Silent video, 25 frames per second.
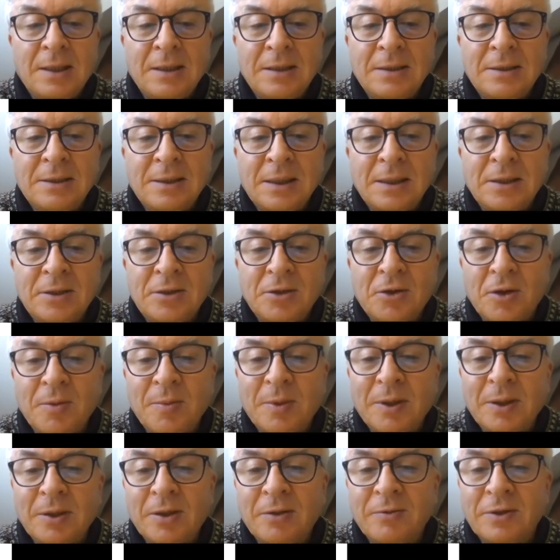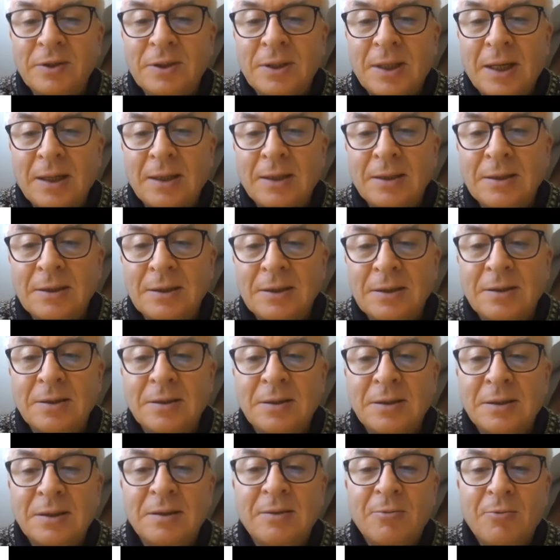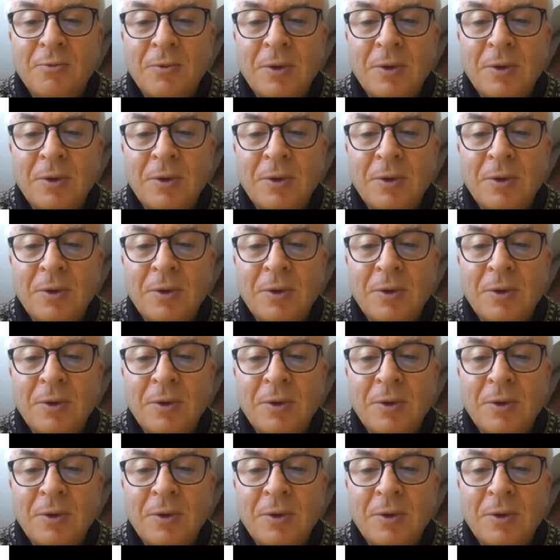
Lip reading: is enjoyment of science.